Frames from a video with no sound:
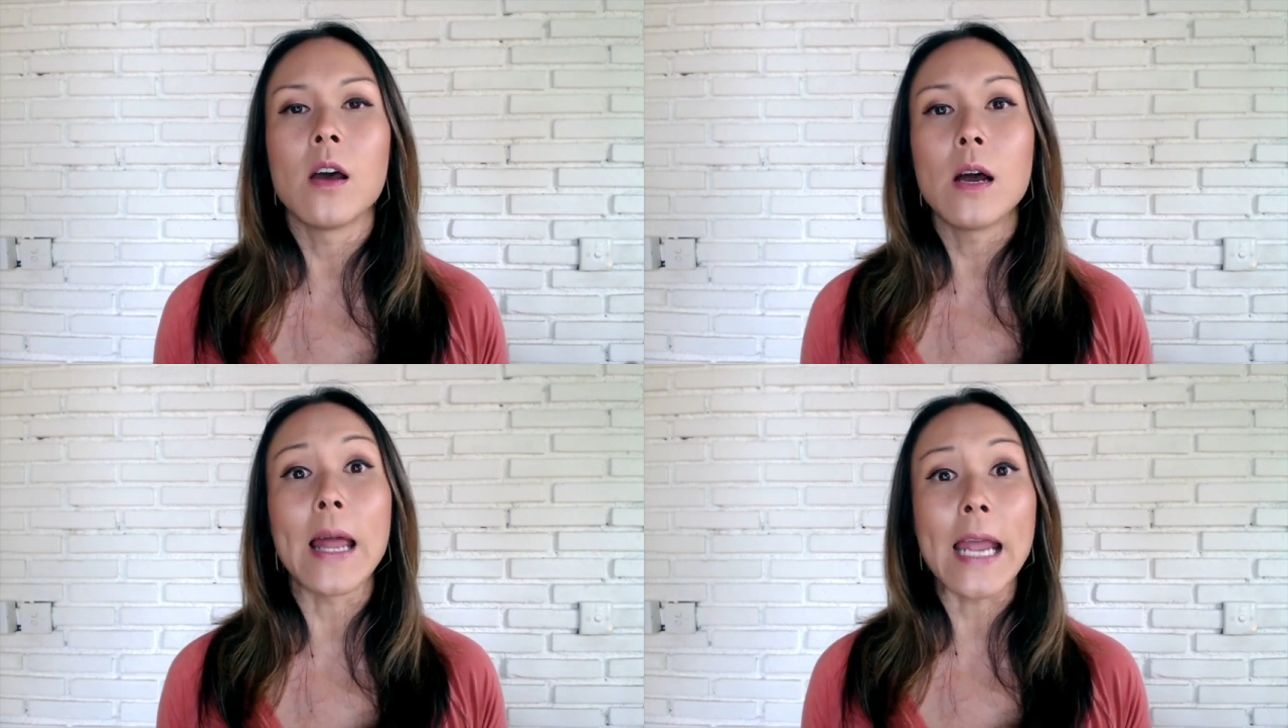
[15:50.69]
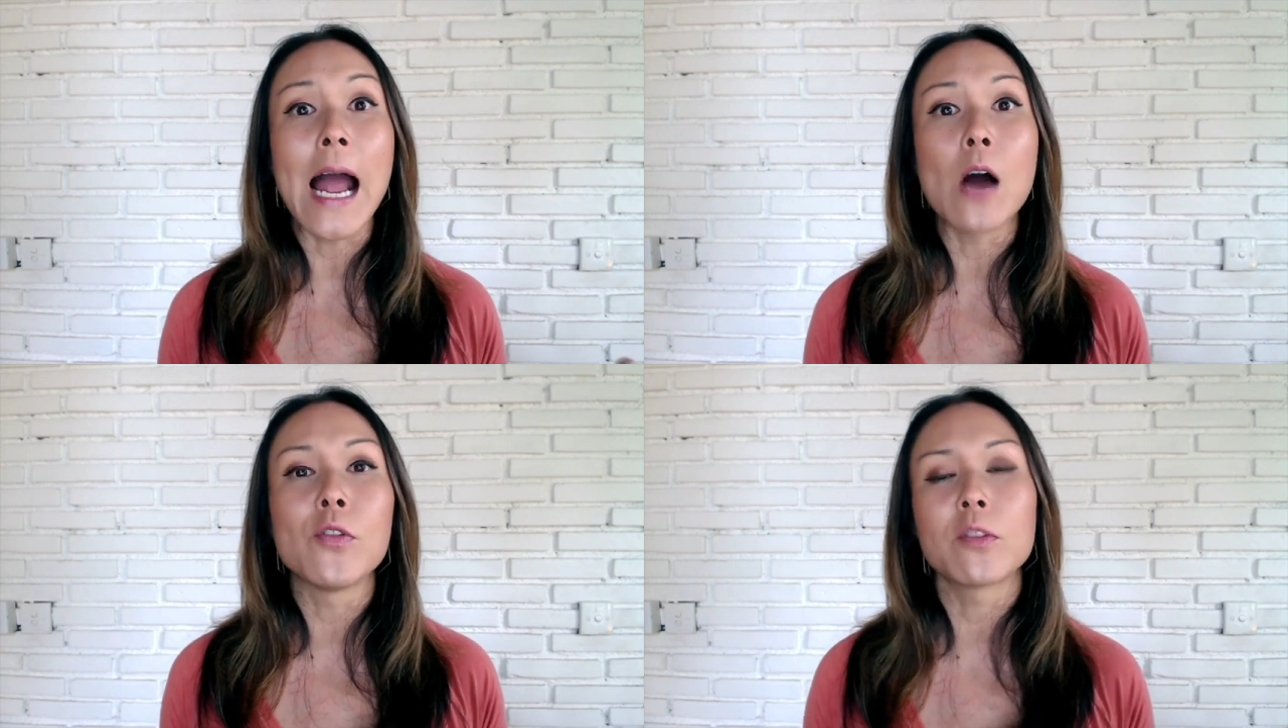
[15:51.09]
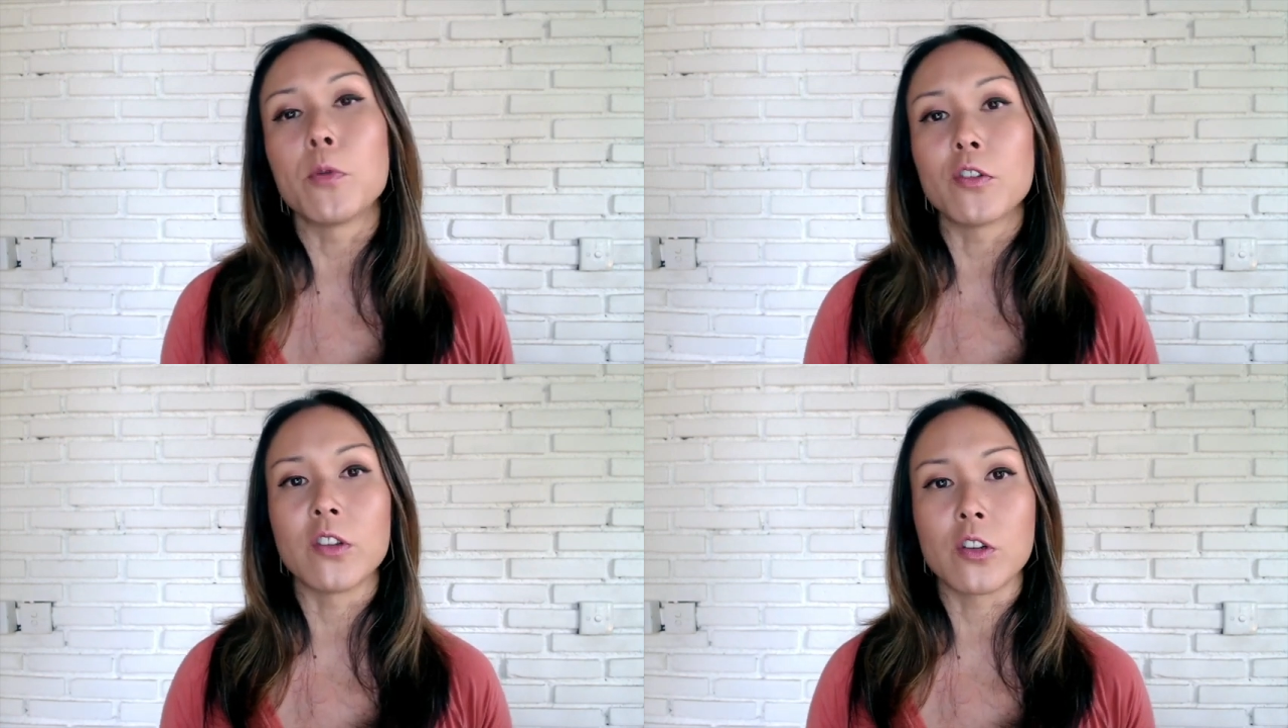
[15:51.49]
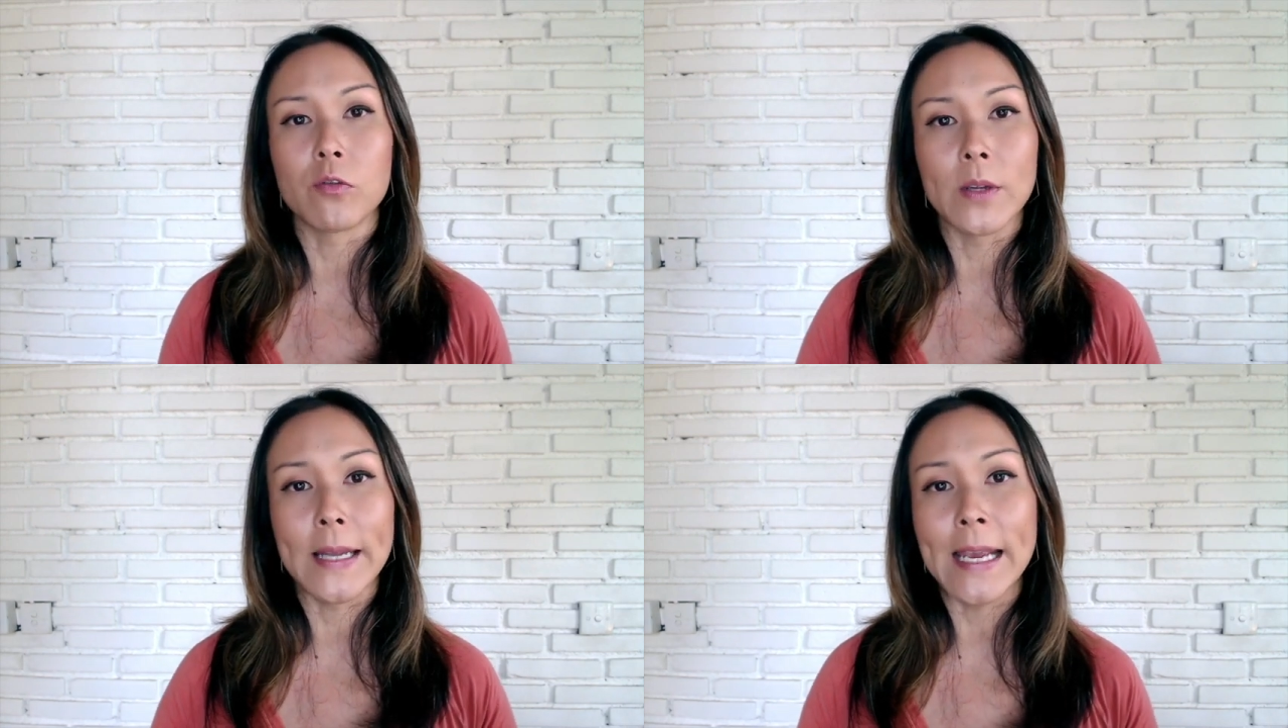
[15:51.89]
like how this person could
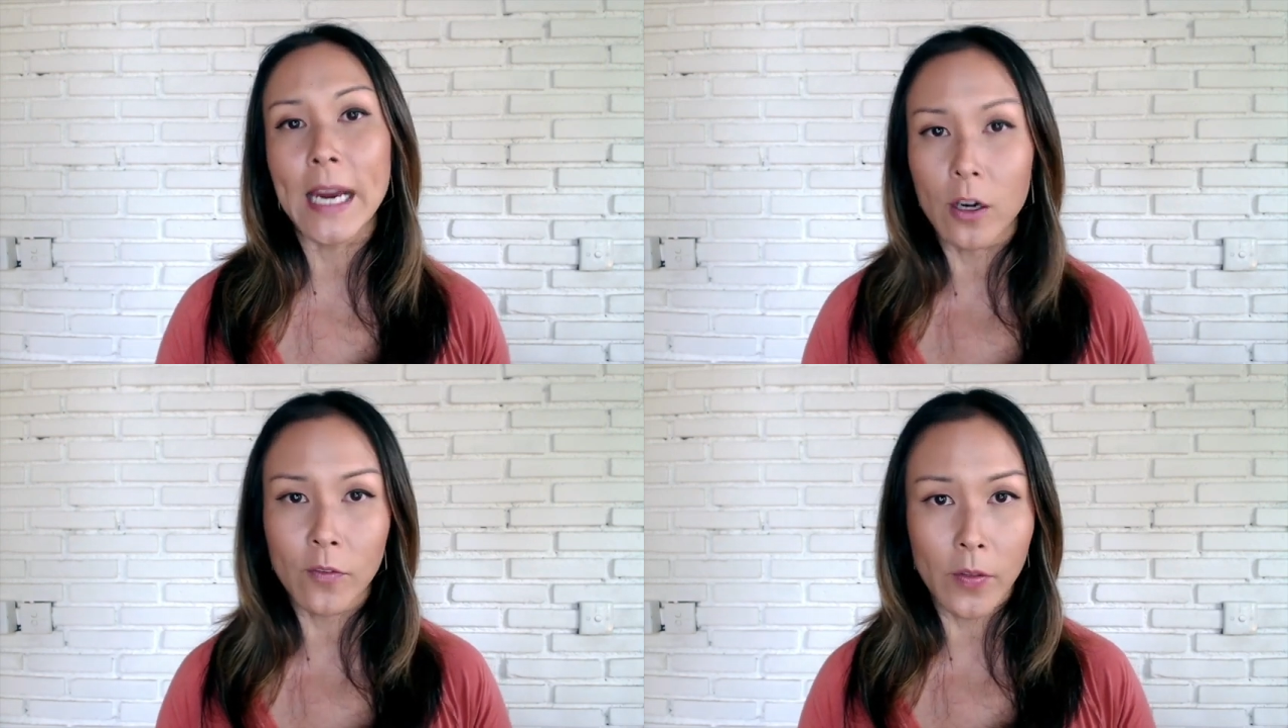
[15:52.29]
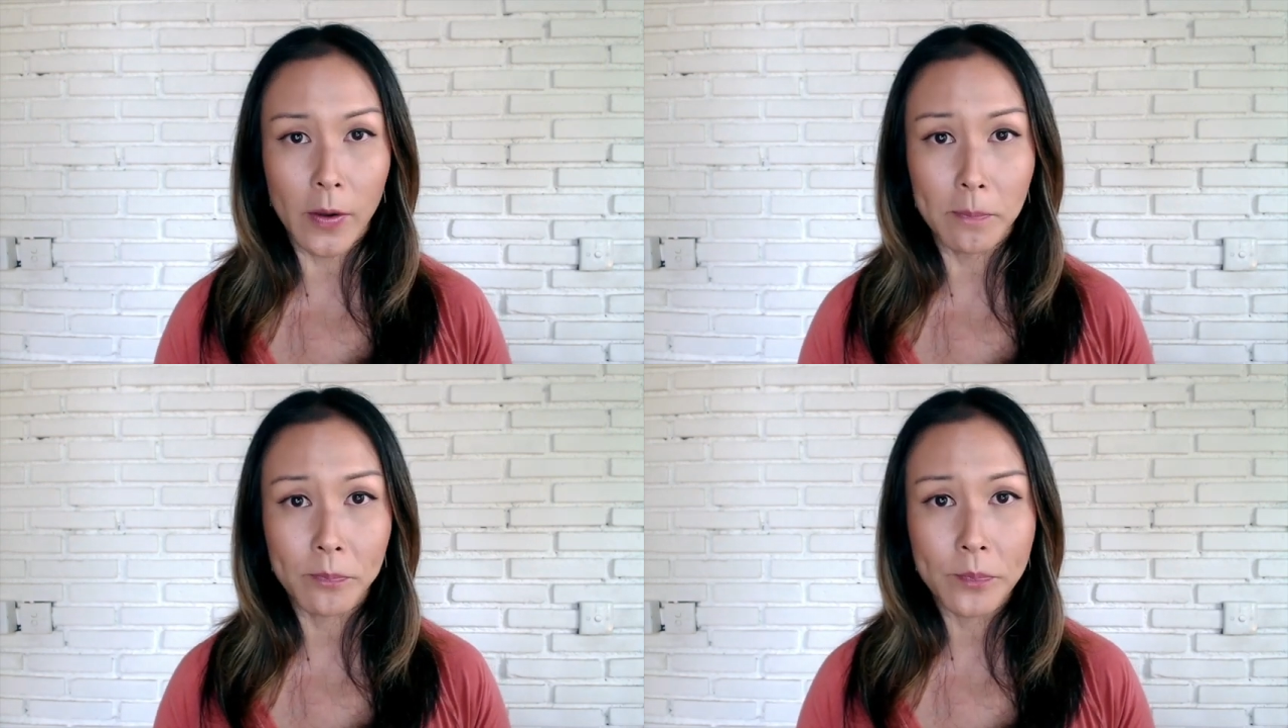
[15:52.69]
really care for them.